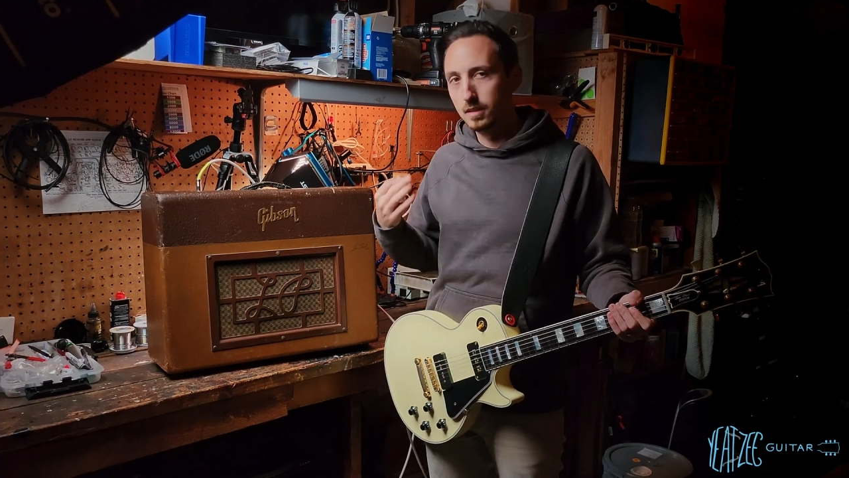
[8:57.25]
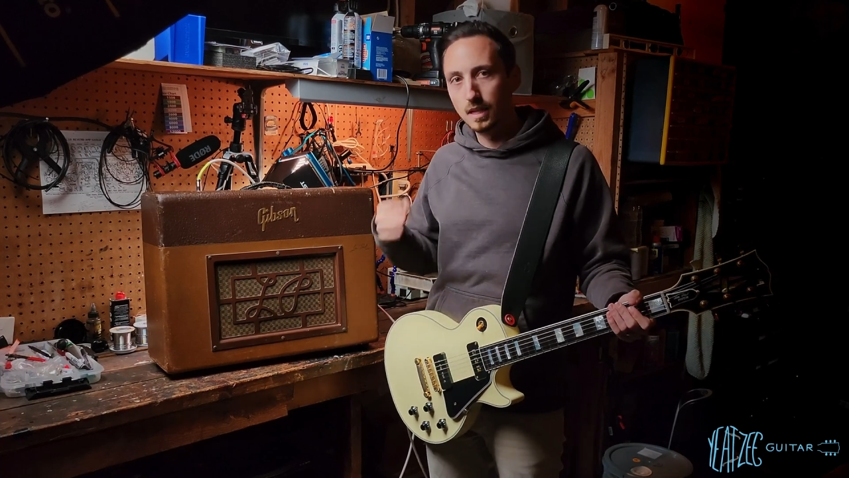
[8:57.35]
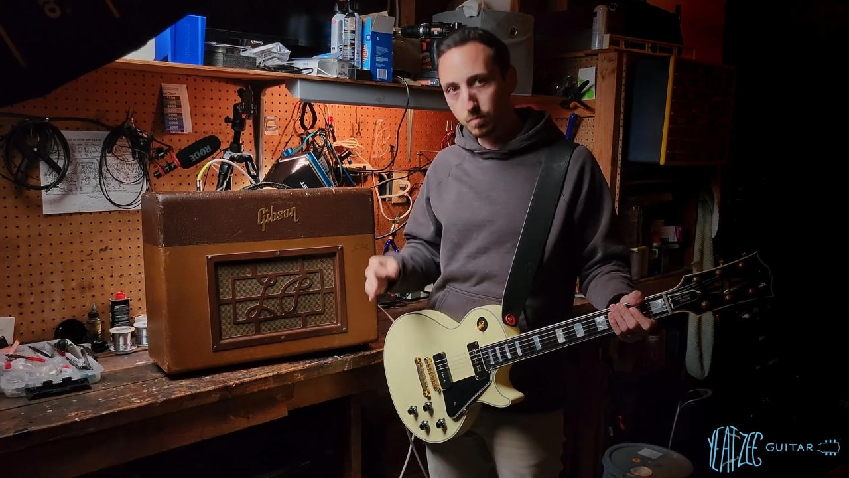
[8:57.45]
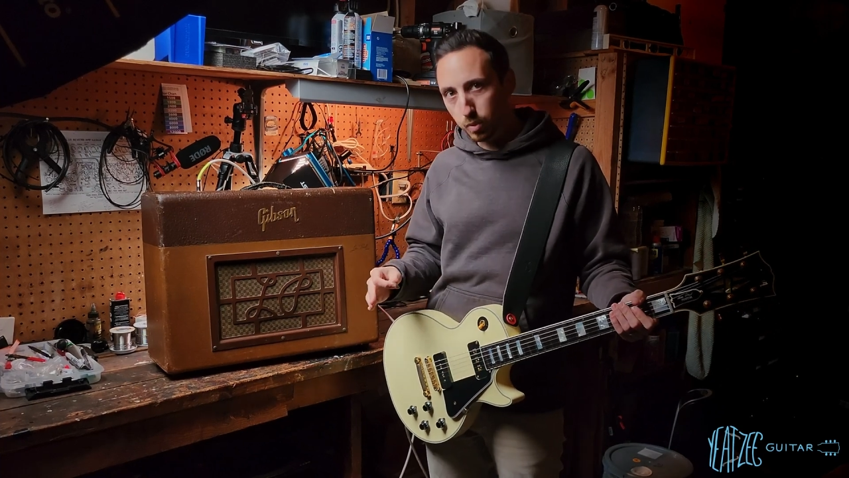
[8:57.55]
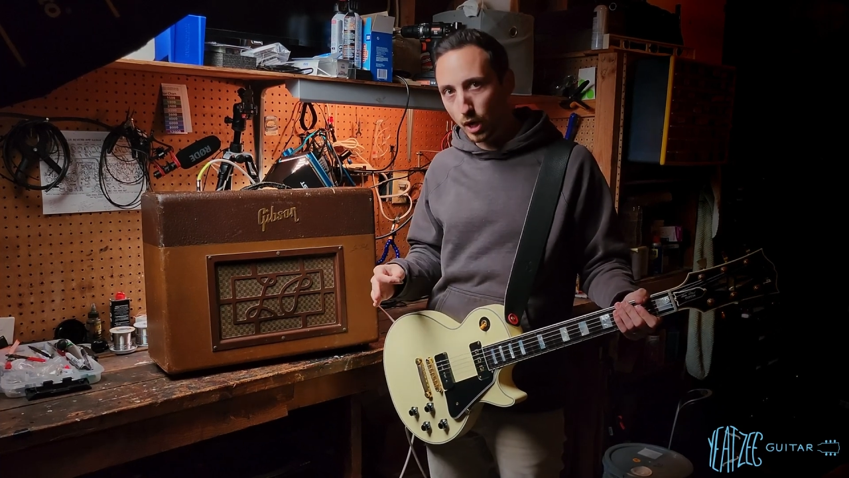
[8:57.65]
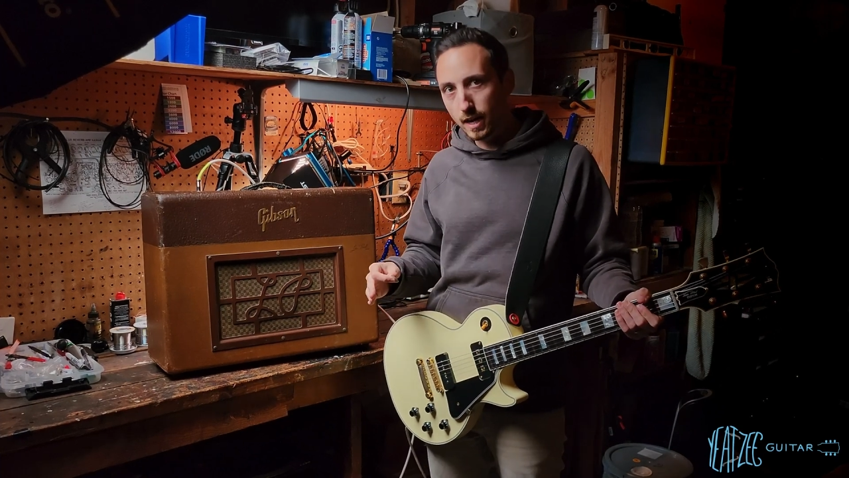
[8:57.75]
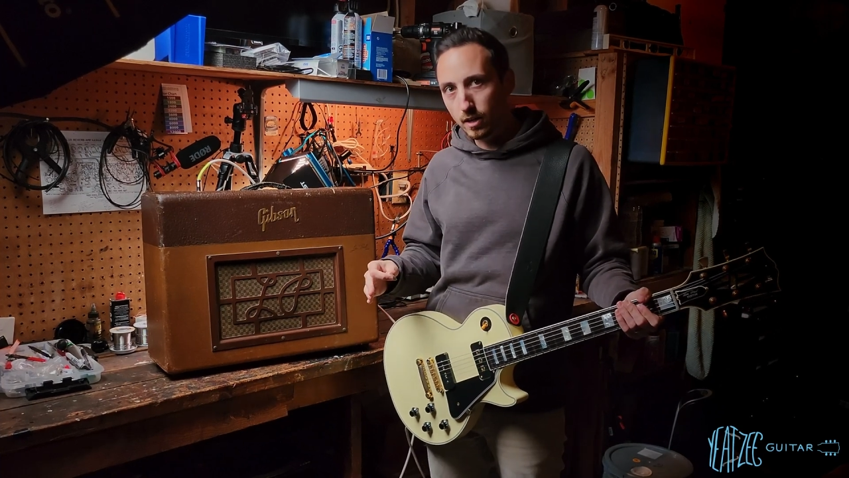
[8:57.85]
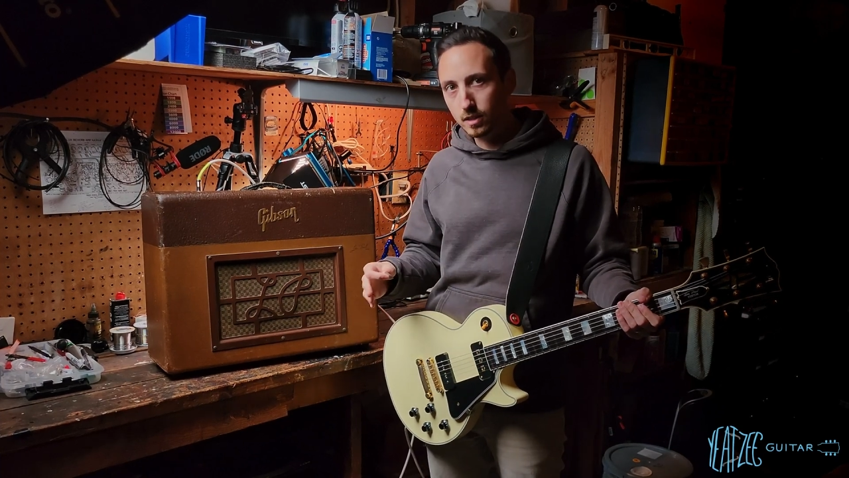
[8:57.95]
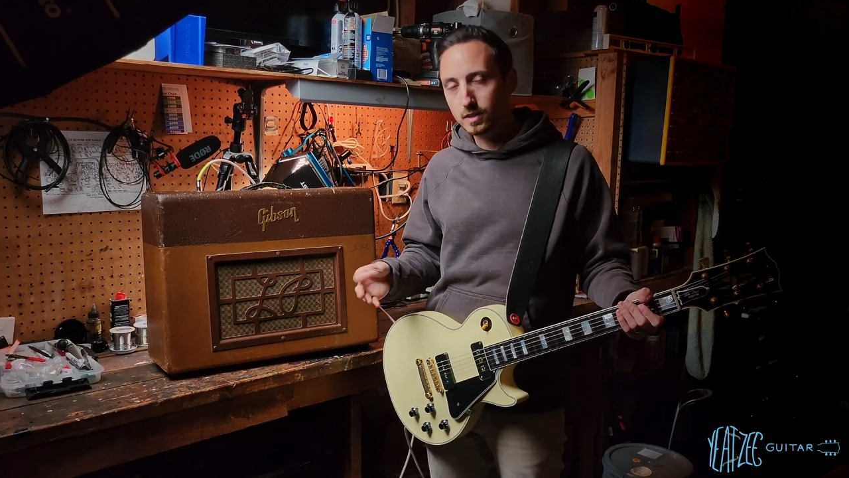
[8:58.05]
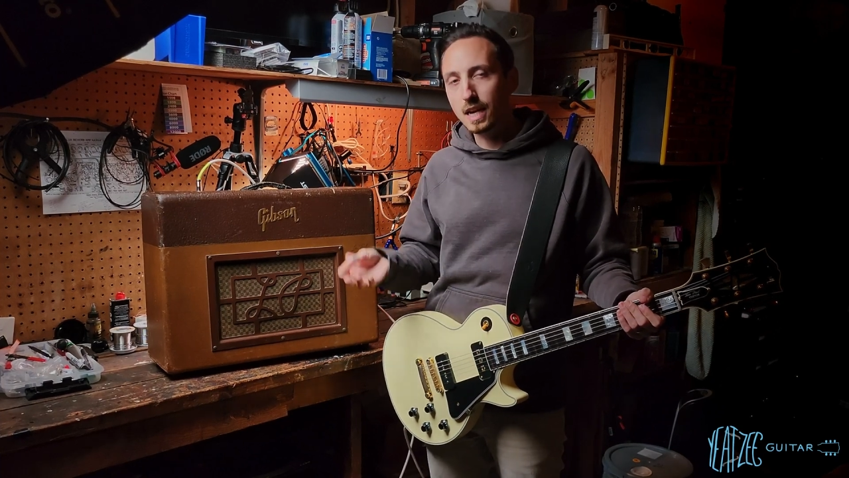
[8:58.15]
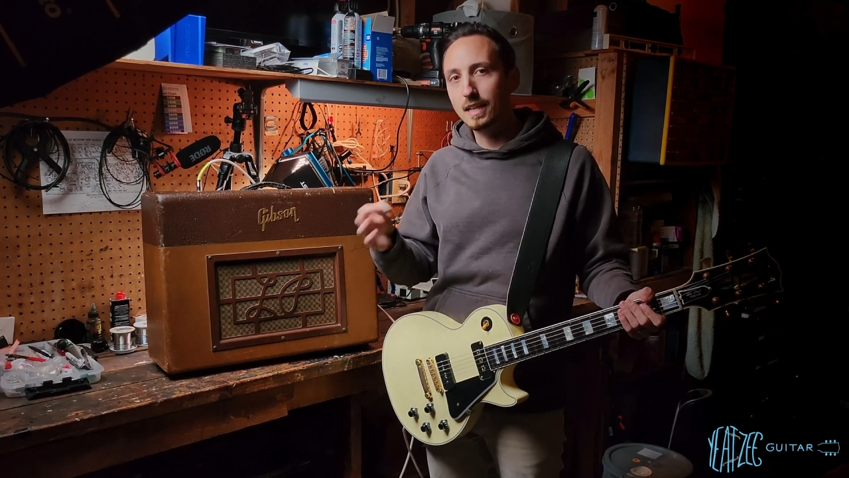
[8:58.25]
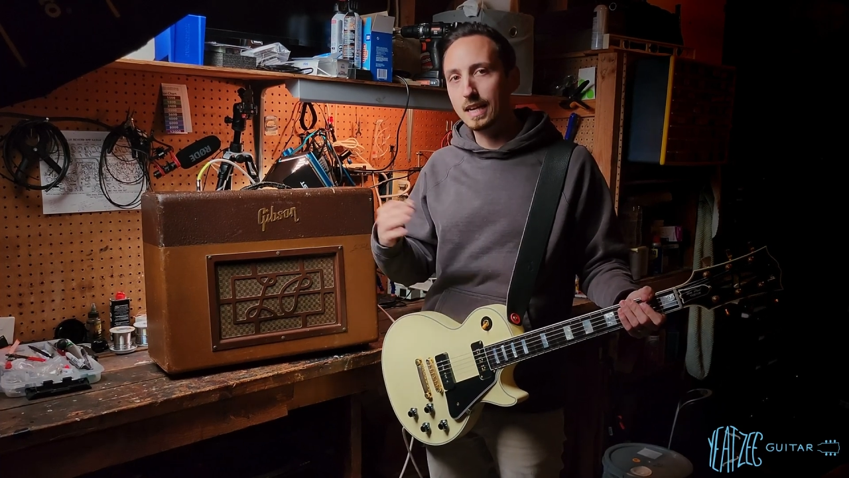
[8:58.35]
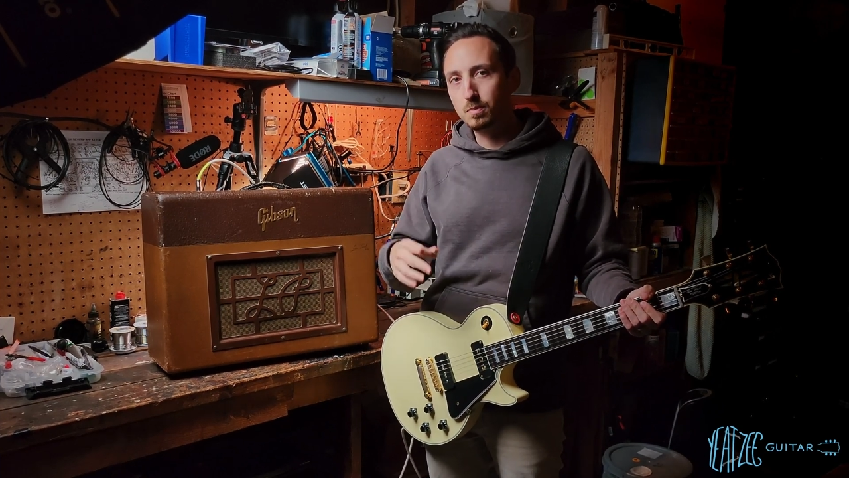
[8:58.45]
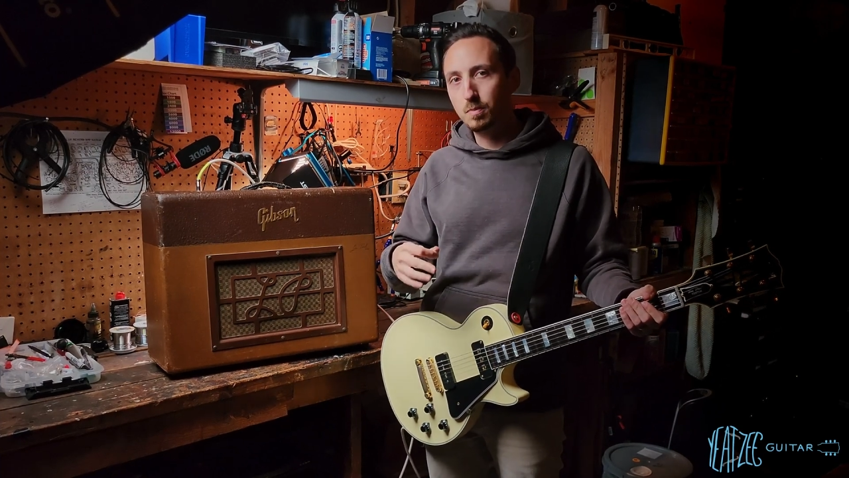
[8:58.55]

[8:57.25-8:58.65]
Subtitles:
It's brighter, it's got less